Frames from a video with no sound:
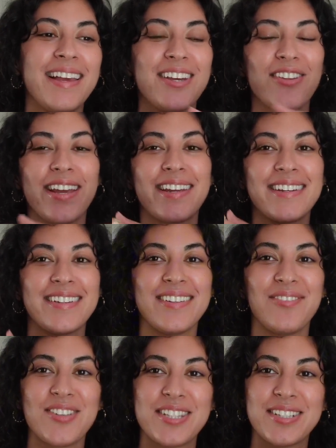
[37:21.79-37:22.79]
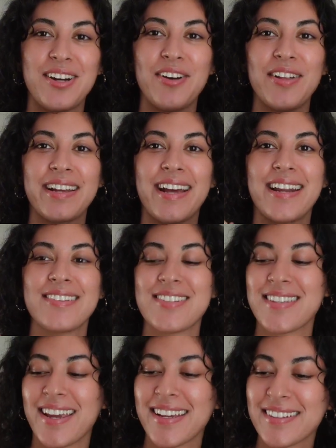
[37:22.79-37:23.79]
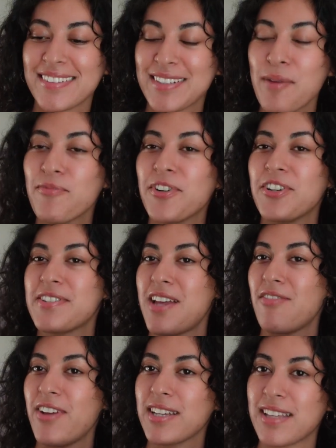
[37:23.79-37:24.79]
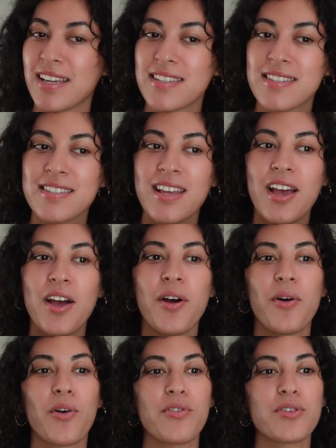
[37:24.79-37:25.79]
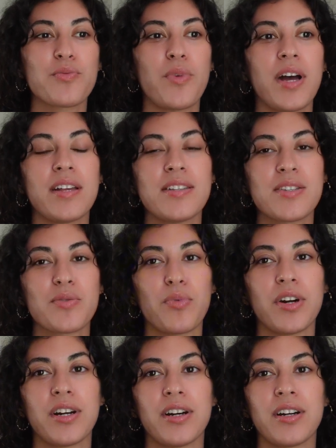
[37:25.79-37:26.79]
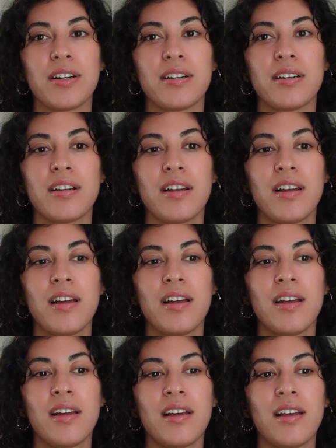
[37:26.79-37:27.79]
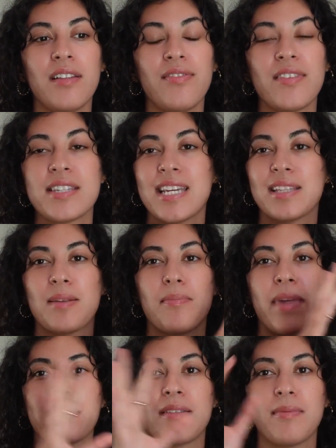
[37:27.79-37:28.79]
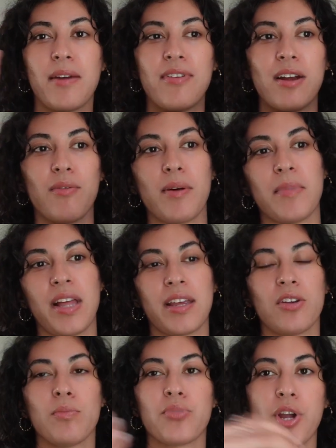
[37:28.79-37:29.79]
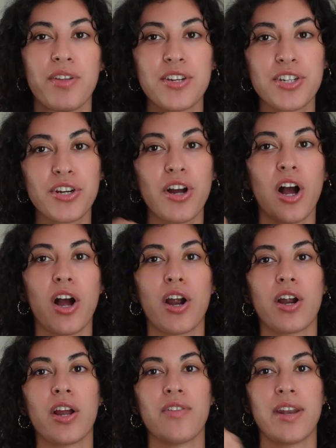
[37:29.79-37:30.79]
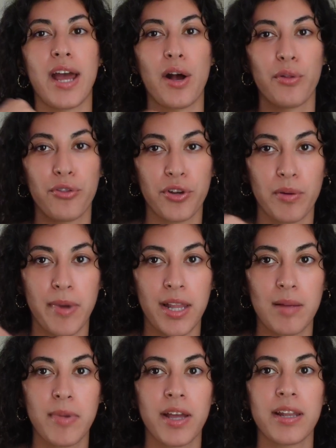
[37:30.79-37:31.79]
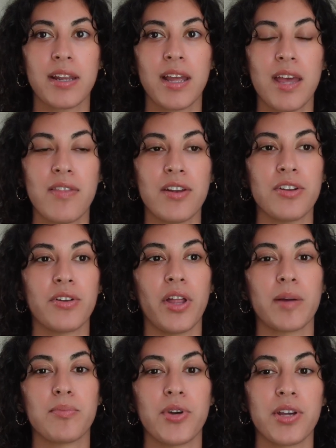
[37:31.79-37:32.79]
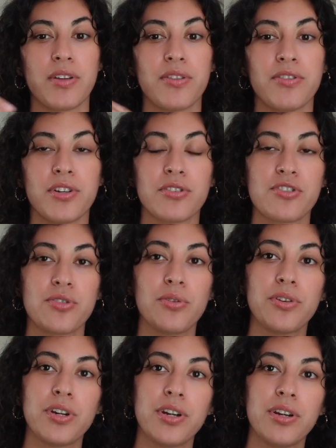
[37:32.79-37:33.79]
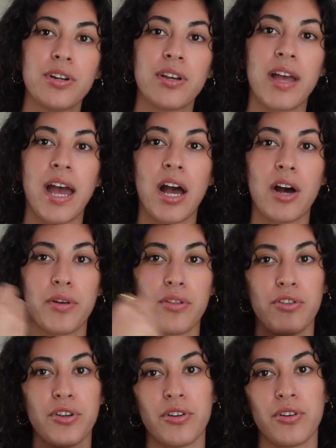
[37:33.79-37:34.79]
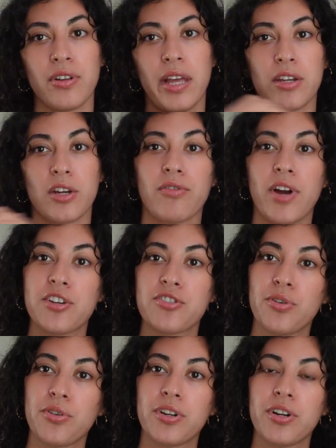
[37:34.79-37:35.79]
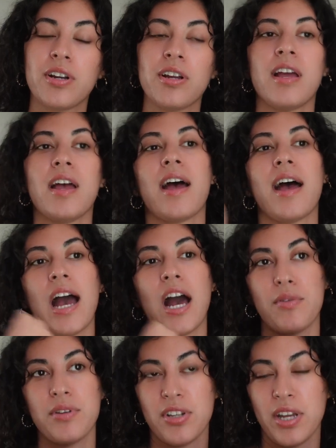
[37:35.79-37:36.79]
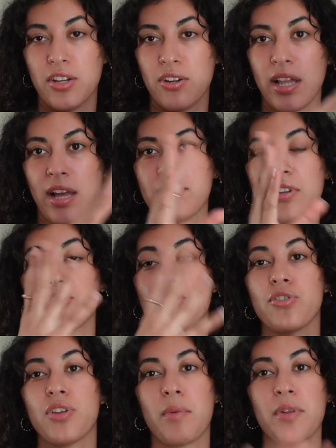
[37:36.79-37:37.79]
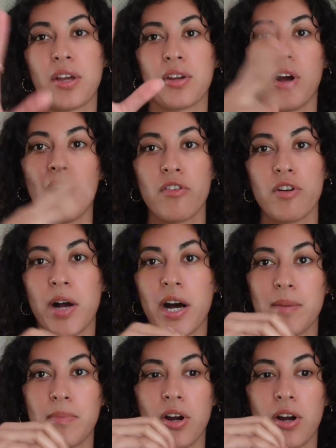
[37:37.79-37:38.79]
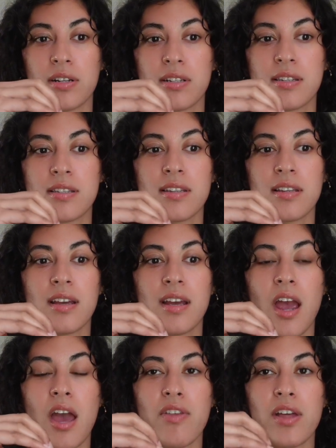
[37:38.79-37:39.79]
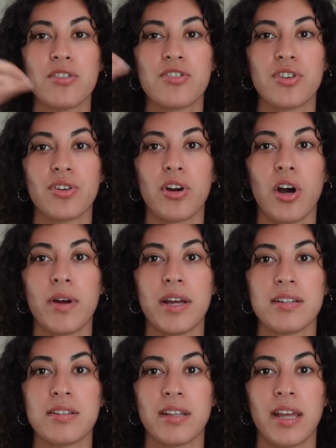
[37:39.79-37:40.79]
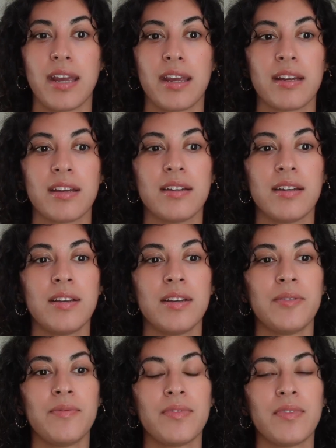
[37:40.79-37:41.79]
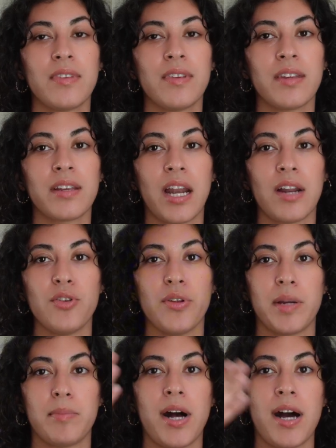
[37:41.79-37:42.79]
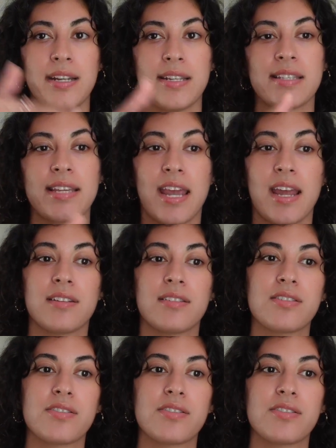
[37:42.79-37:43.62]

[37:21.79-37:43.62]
You like, what's it called? Like kind of just like comfort yourself like this. Or there's ones where, this is like my favorite one, but like you'll breathe into your heart and then out through your belly button. And then you'll like breathe in through your shoulder, out and through your right shoulder, out into like your left. And she'll do that with like all your body parts. And then she'll go into like, kind of doing like body scans.